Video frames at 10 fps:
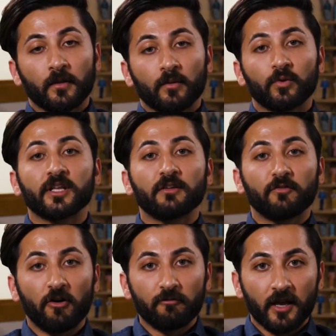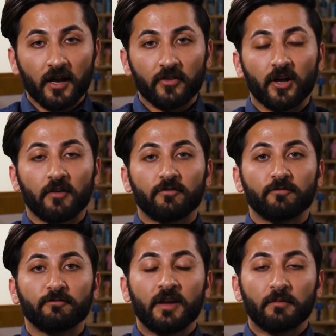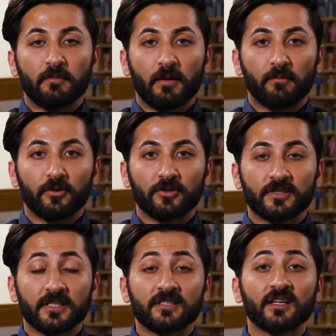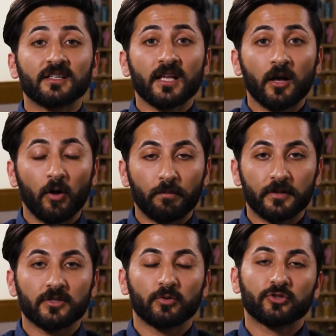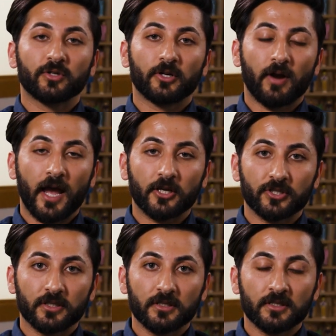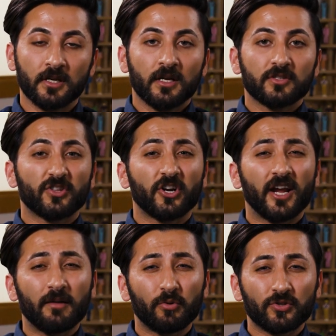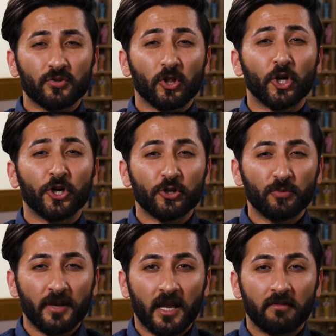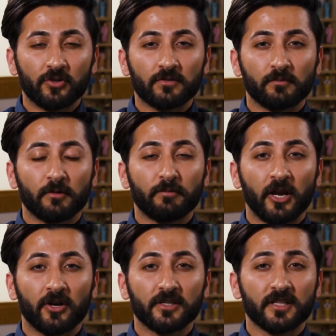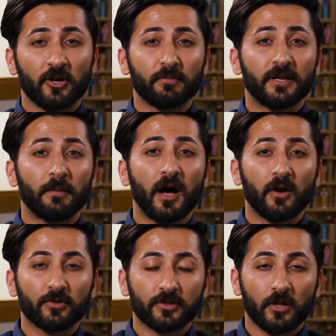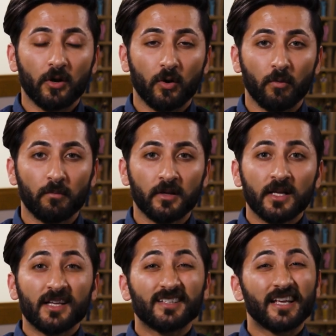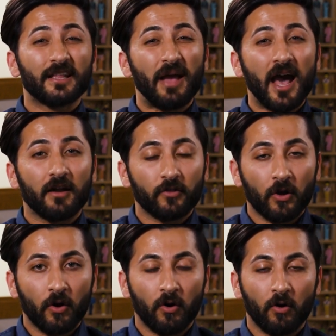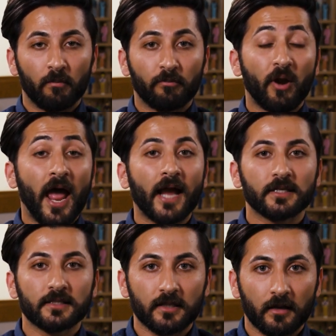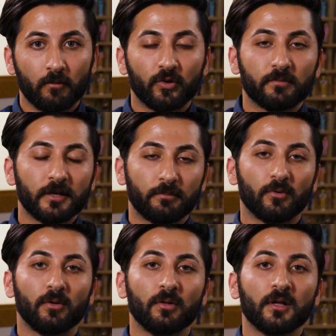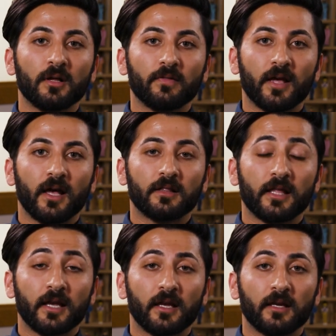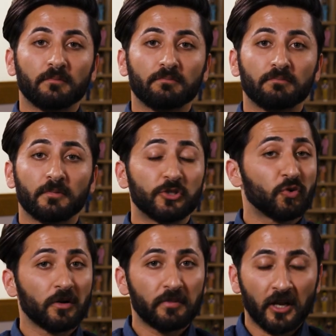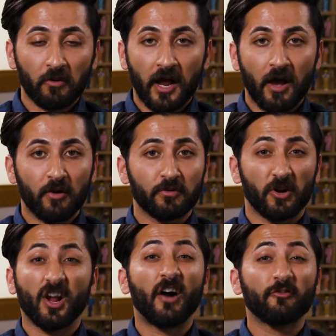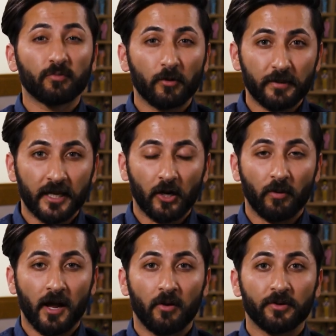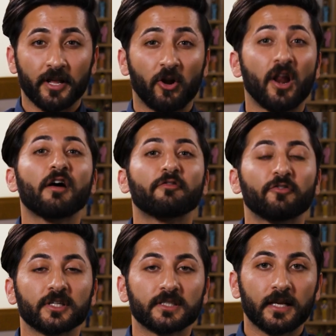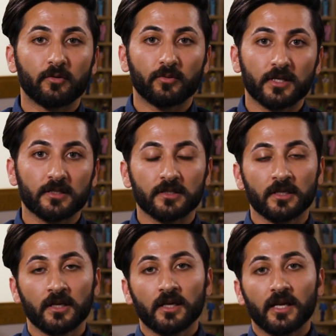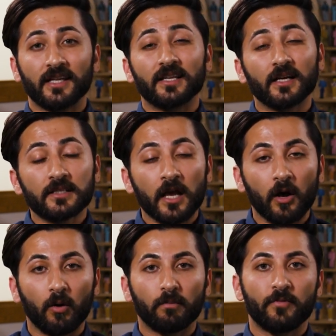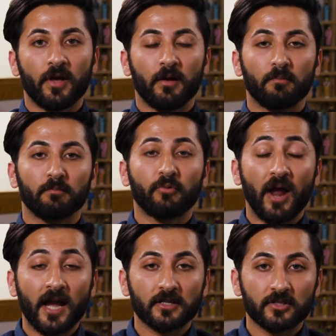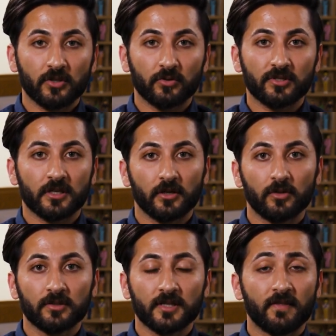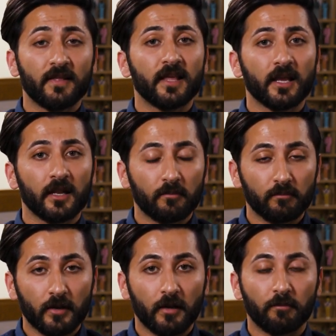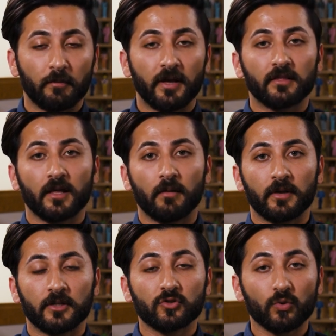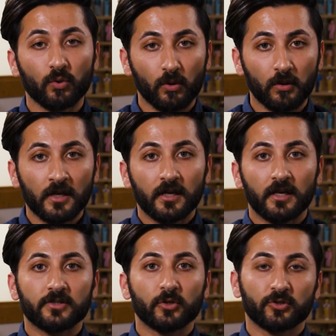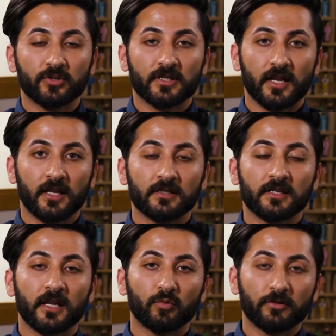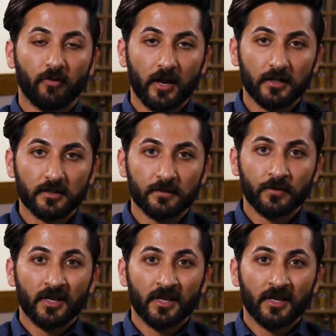With the involvement of family members, this does help in social interactions. So they're able to learn new behaviors from their parents that are being modeled in the home, take them out of the home, practice them with people that they enjoy being around, are comfortable being around, and are not afraid to take risks. It does help them practice those skills, and then they can implement them in school, in social settings, and with friends.